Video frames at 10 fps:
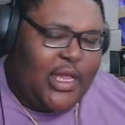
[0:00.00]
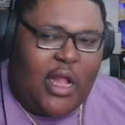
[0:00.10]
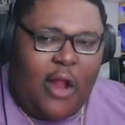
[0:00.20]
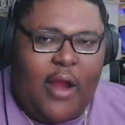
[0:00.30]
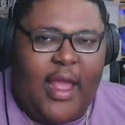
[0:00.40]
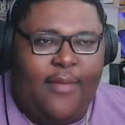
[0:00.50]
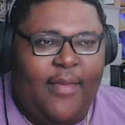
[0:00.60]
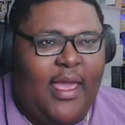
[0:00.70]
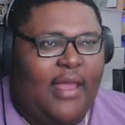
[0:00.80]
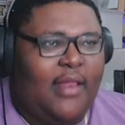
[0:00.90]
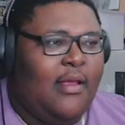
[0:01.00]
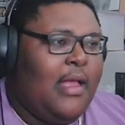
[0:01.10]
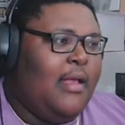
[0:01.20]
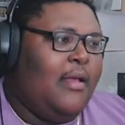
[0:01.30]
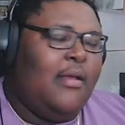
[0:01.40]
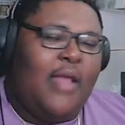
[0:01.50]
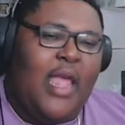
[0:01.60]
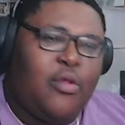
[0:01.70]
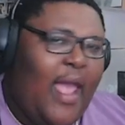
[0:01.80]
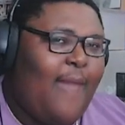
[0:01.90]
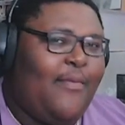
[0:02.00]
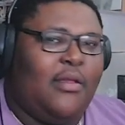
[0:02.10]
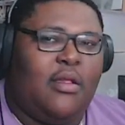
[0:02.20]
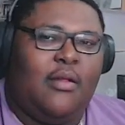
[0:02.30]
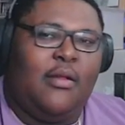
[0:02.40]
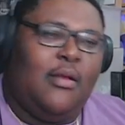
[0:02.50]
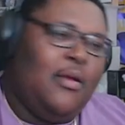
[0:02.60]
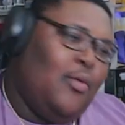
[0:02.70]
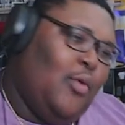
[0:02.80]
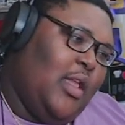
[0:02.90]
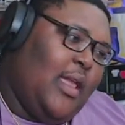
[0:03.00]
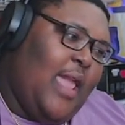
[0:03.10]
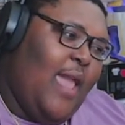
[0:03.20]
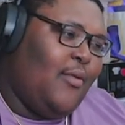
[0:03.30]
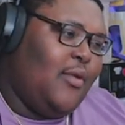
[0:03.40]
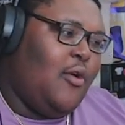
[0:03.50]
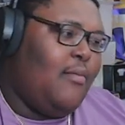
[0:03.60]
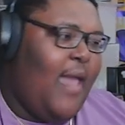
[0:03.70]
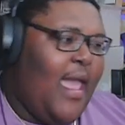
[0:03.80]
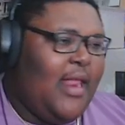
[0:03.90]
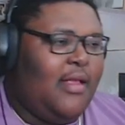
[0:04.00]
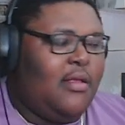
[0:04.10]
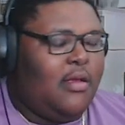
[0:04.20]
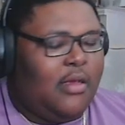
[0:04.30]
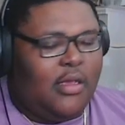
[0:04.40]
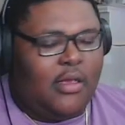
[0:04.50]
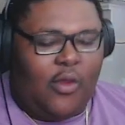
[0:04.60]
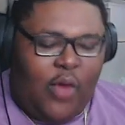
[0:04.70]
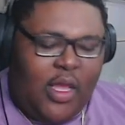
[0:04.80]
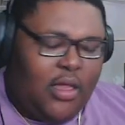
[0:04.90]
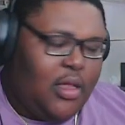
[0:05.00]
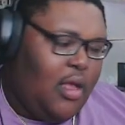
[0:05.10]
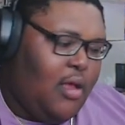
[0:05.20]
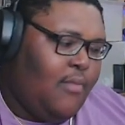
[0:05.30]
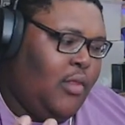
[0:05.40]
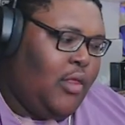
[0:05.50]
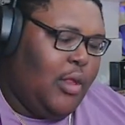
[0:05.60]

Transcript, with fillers: all right, man. That's what happens when you gamble on Madden. You win some, you